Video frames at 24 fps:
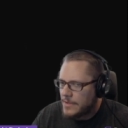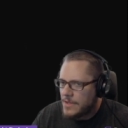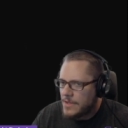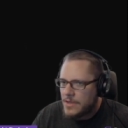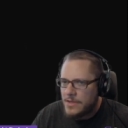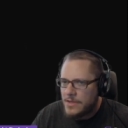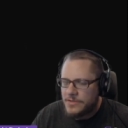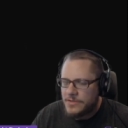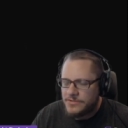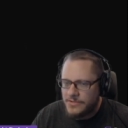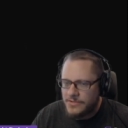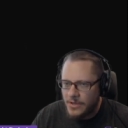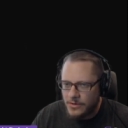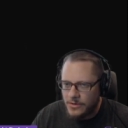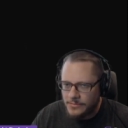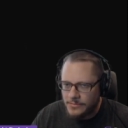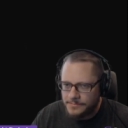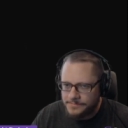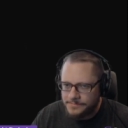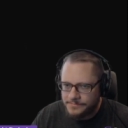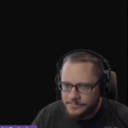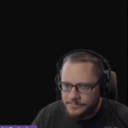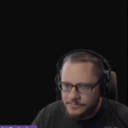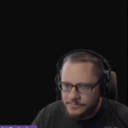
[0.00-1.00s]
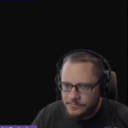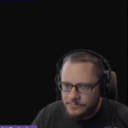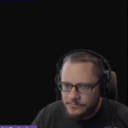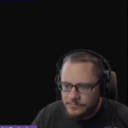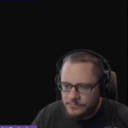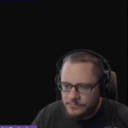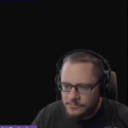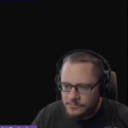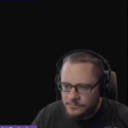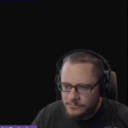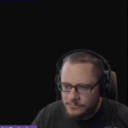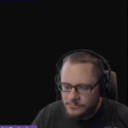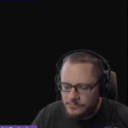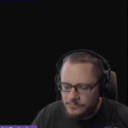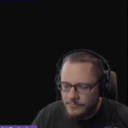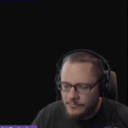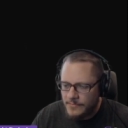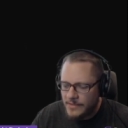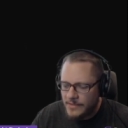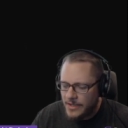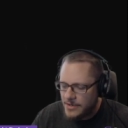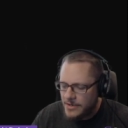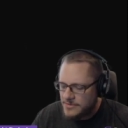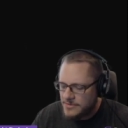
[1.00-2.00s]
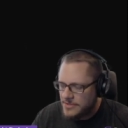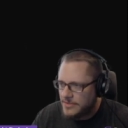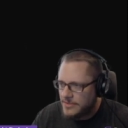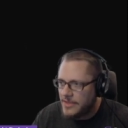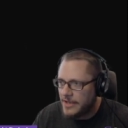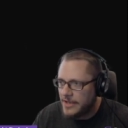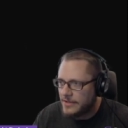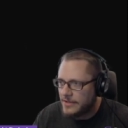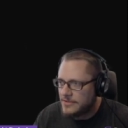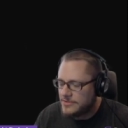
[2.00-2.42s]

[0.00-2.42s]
So here's the thing.